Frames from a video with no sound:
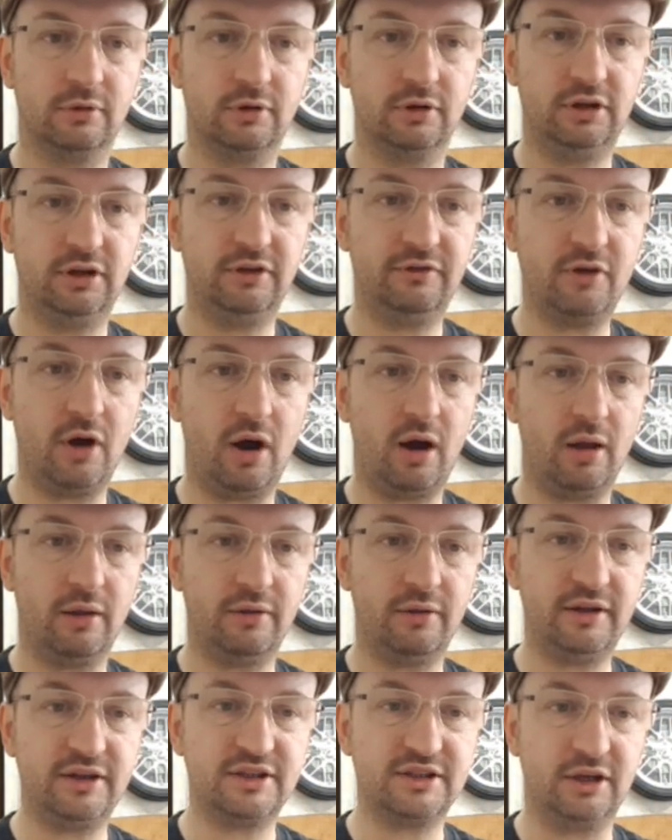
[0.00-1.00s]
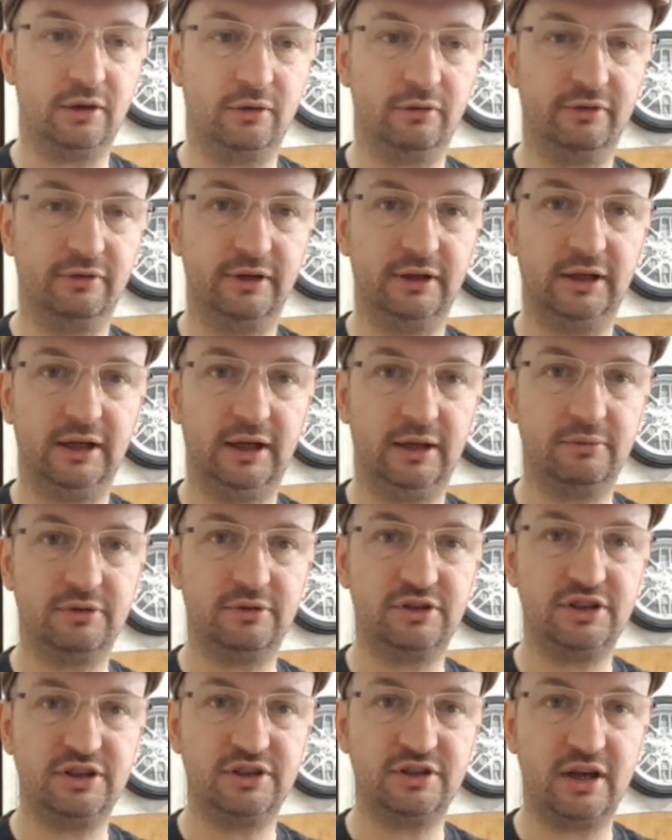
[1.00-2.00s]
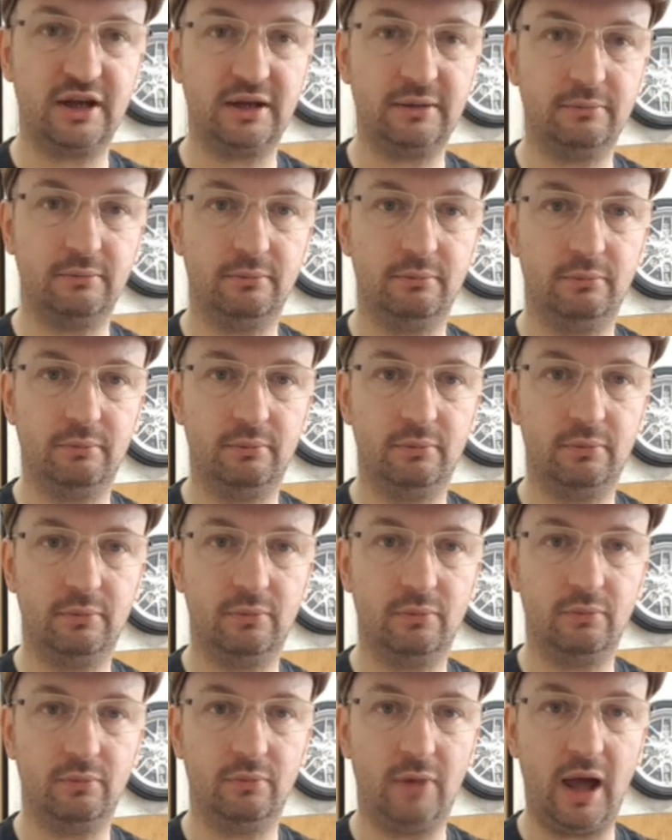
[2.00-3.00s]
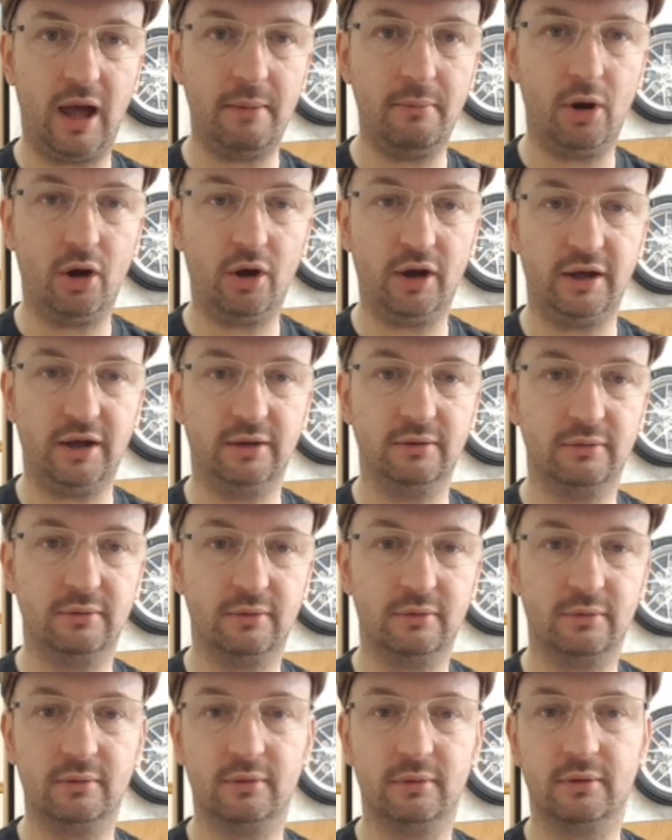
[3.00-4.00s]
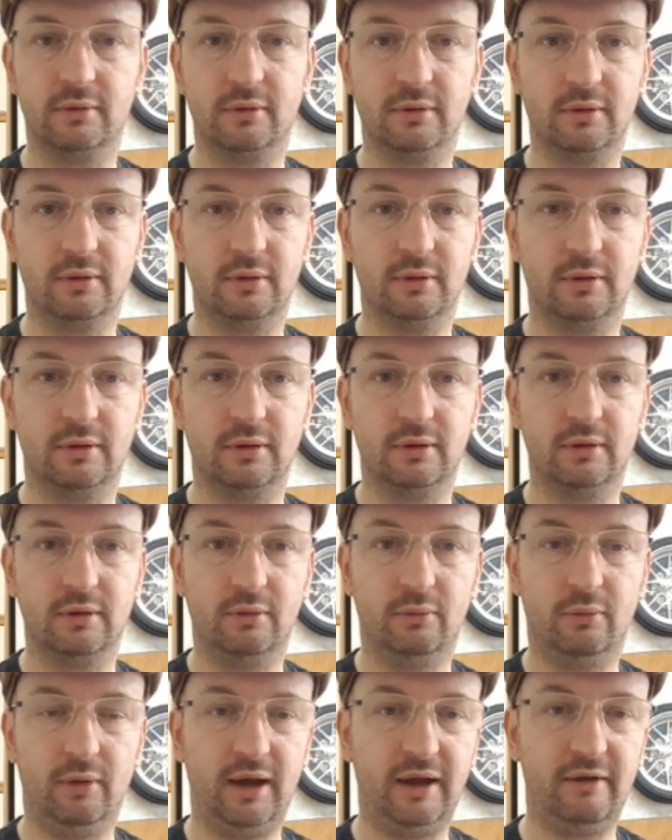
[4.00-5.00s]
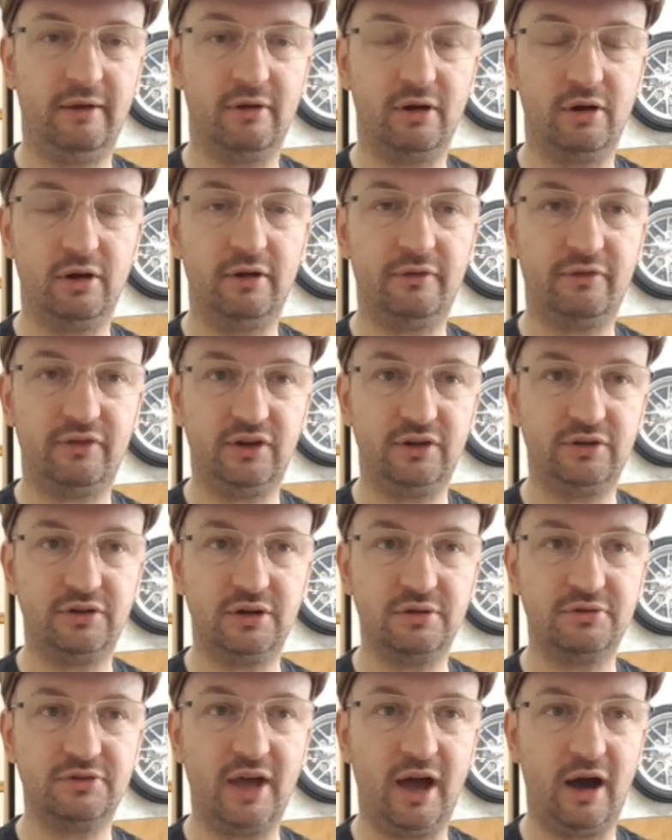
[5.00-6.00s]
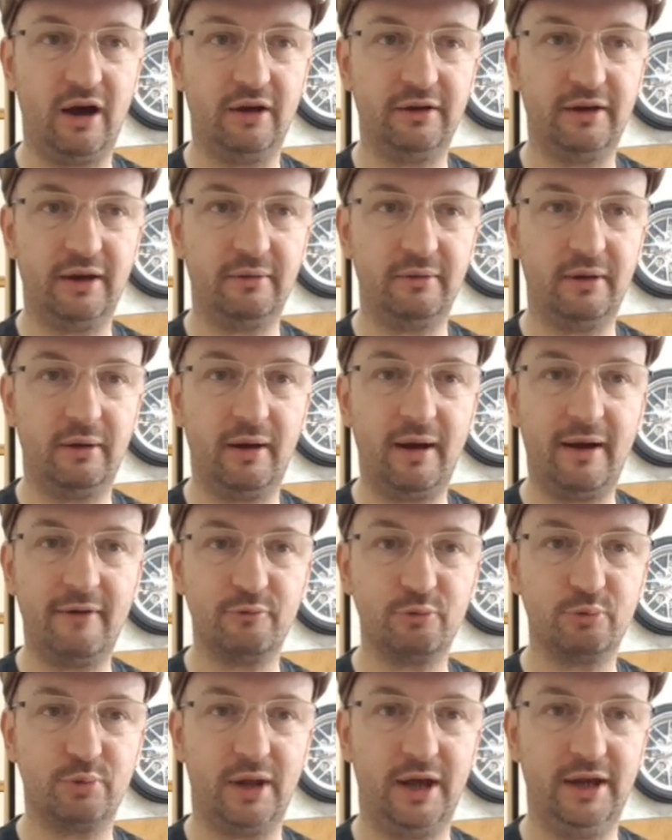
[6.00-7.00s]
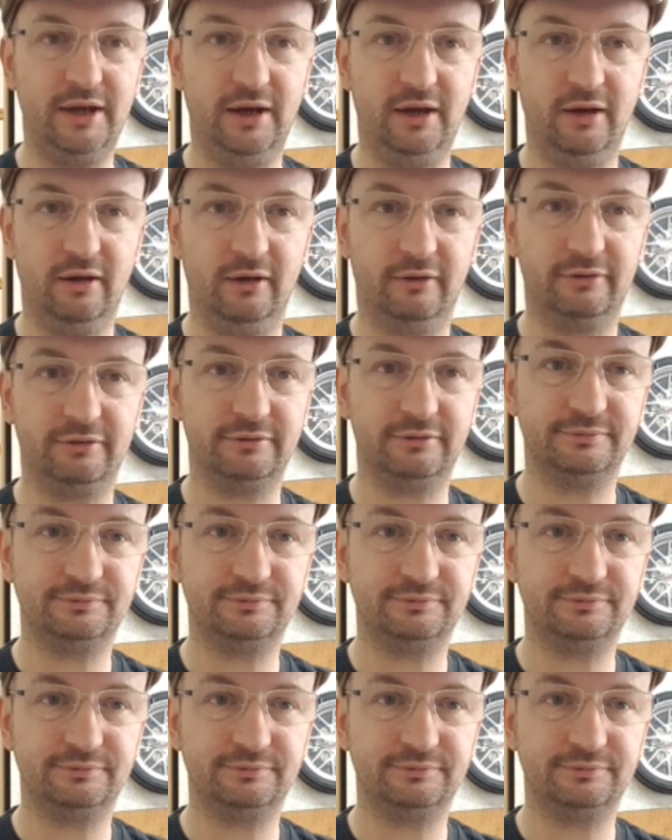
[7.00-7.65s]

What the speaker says: you've got this little thing here, which is a mine. Where on earth you'd use that? I don't know, I haven't played it enough.